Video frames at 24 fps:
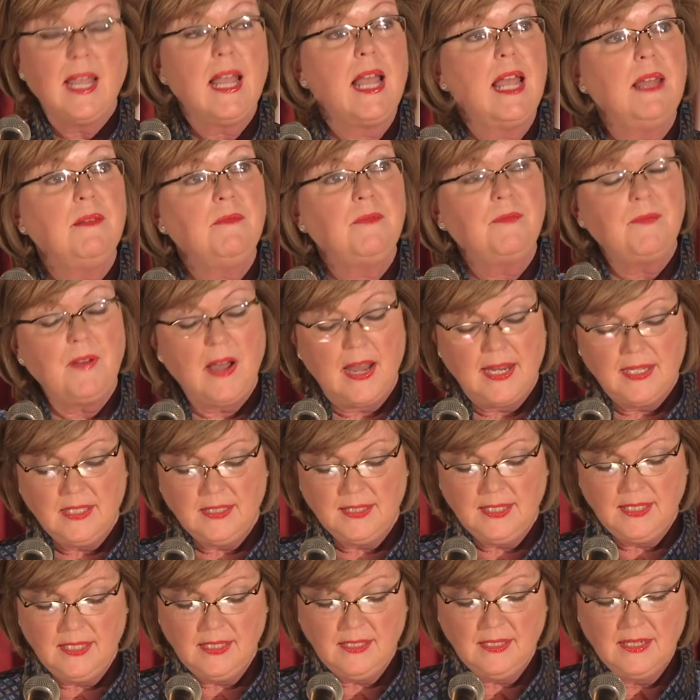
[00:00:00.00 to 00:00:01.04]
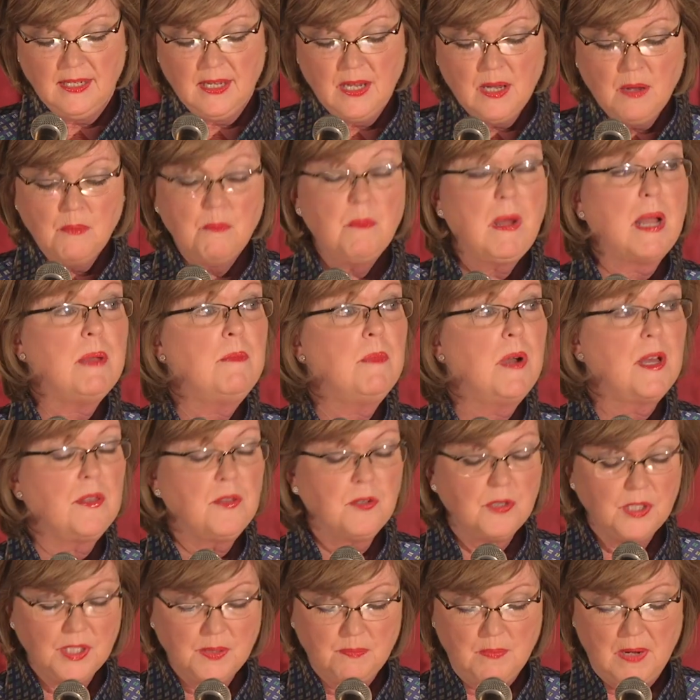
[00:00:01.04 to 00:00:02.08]
And finally, my
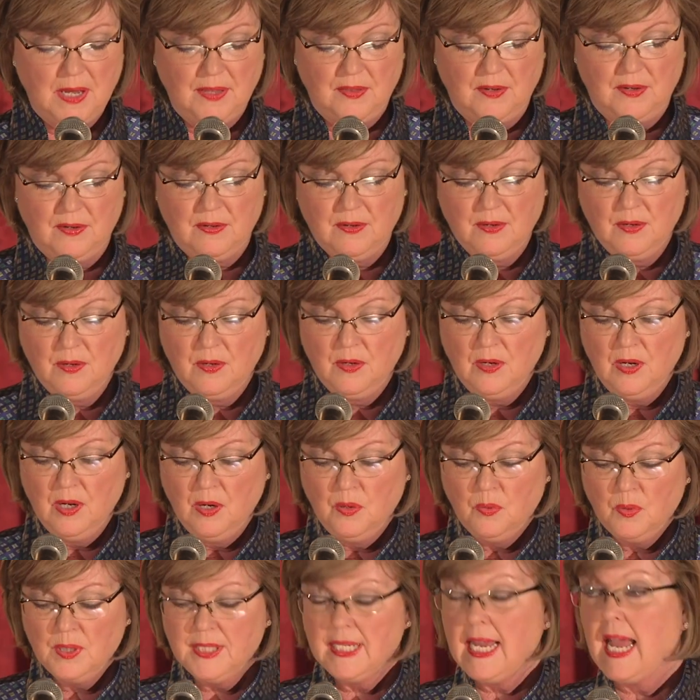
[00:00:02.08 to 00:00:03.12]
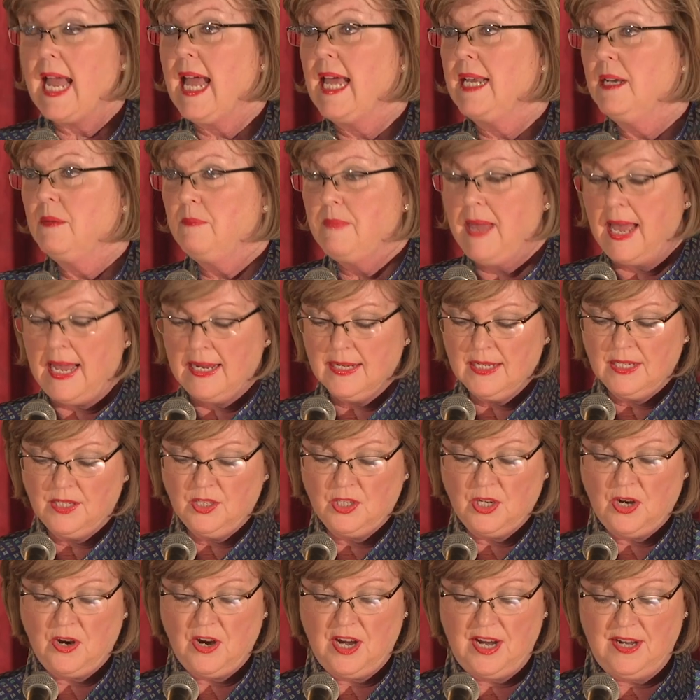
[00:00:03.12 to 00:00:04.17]
mother's mother was Anna
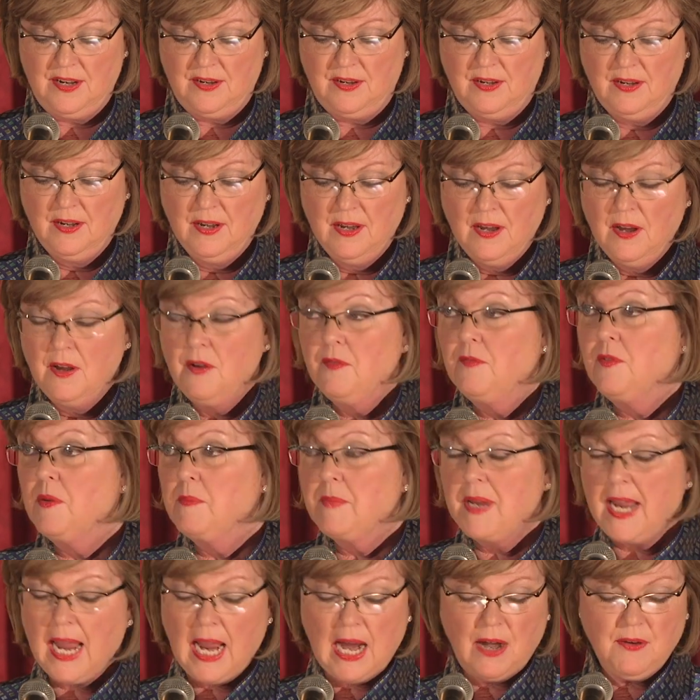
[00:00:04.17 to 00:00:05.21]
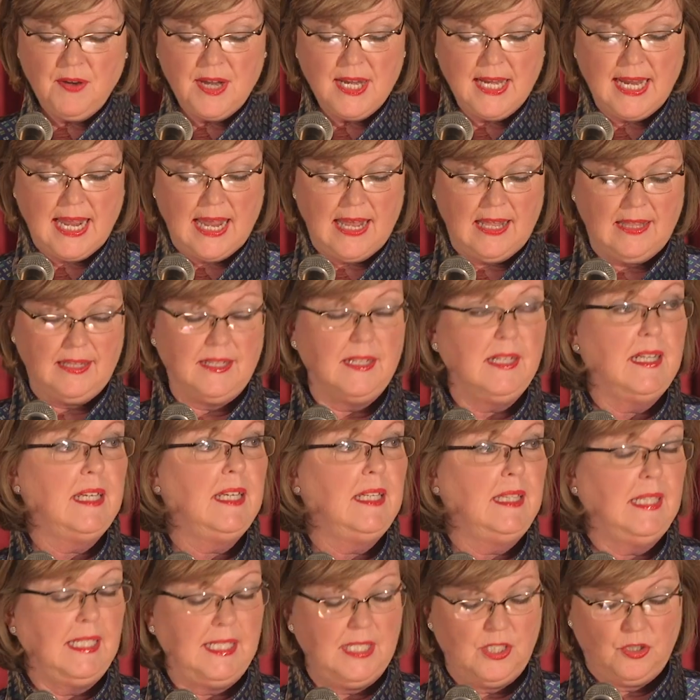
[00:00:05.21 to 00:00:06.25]
McIntyre from Carrigallen
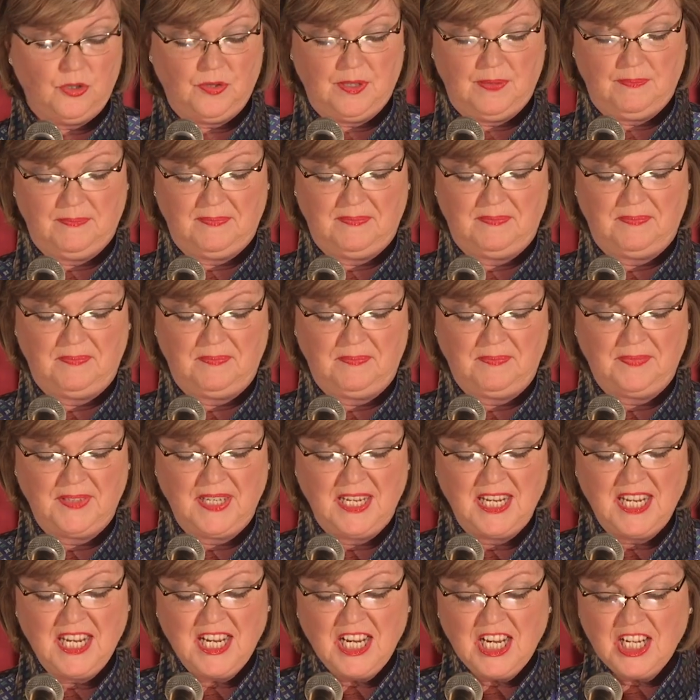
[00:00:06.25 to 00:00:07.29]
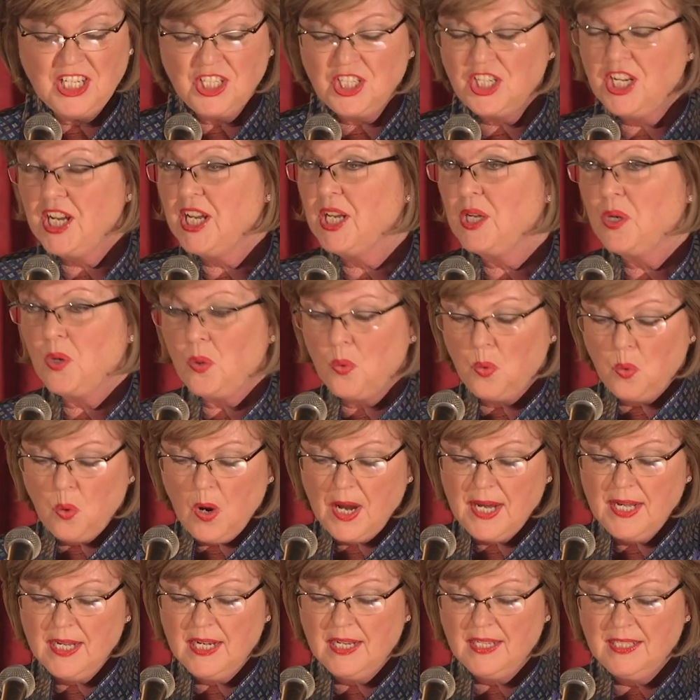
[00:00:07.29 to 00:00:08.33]
in Leitrim. She had
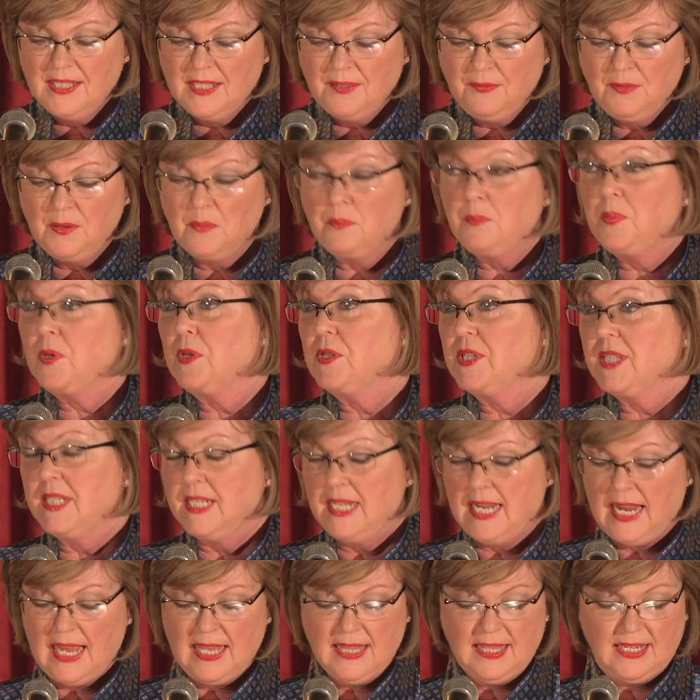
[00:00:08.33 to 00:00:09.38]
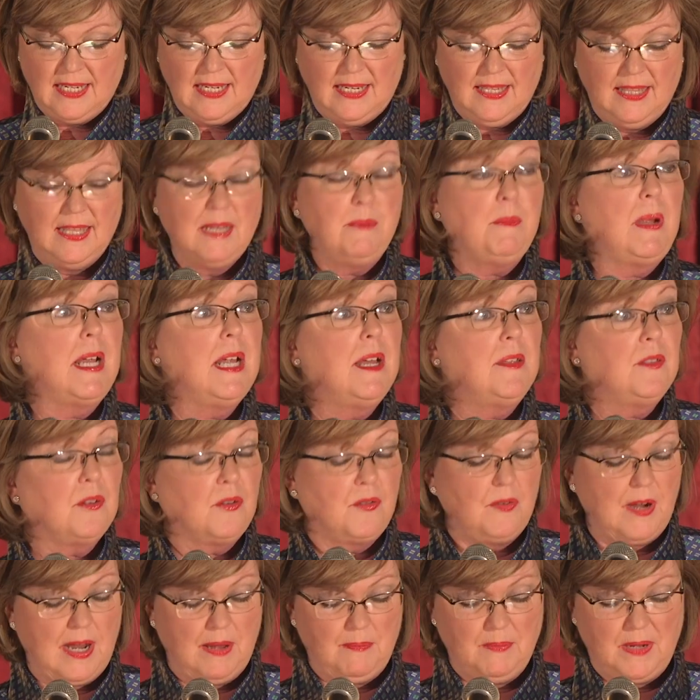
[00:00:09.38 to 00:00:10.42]
quite a different personality than my other
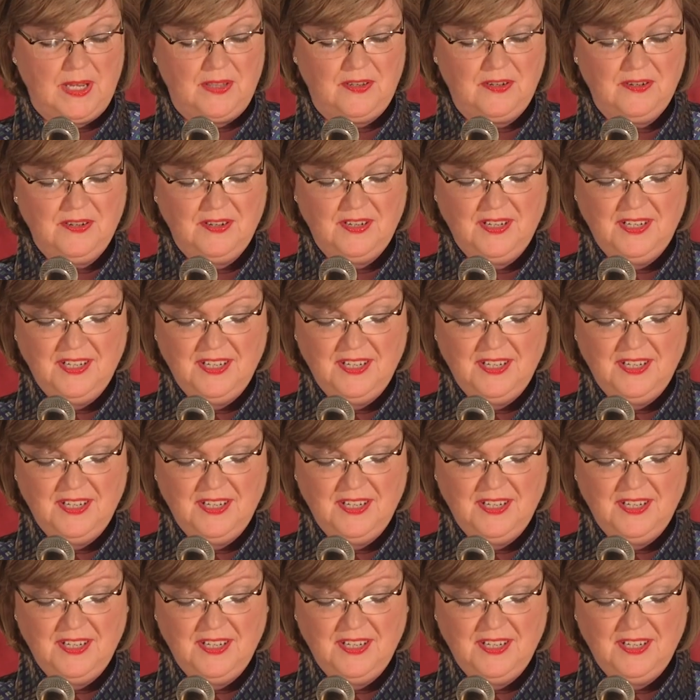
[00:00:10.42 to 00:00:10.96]
grandmother.